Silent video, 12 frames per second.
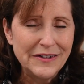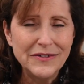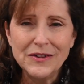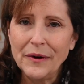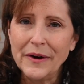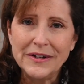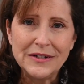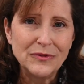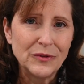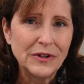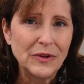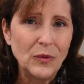even though I
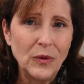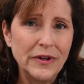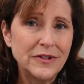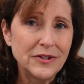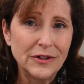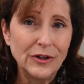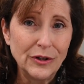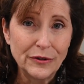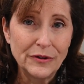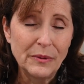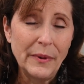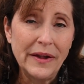didn't really want to
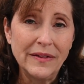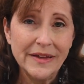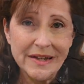learn about